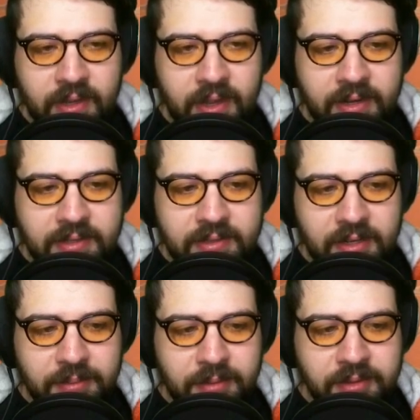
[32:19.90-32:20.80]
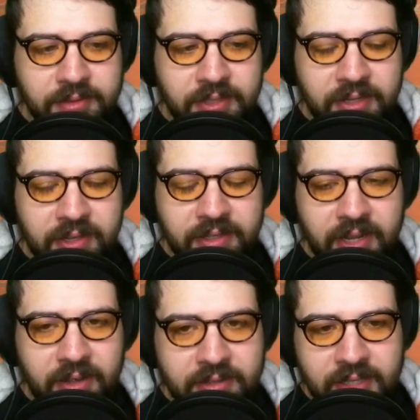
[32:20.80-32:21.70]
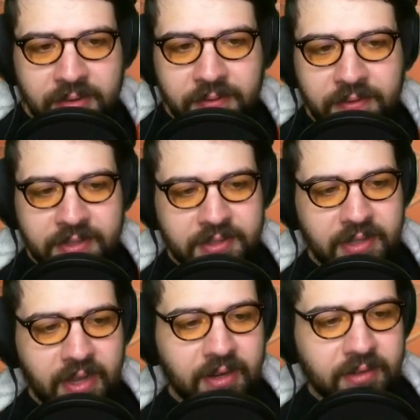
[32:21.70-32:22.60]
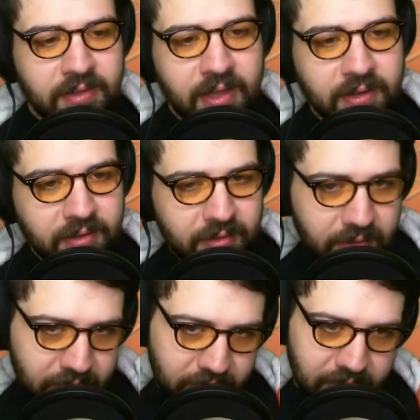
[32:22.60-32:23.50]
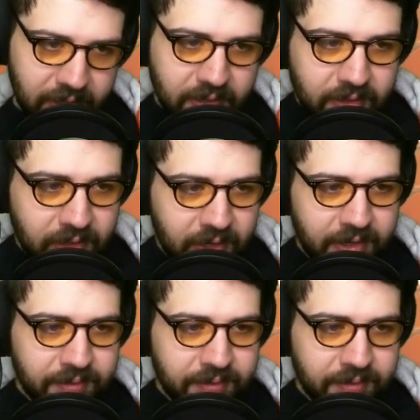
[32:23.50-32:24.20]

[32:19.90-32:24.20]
Any ceremonies or anything? No, because I never finished that incline.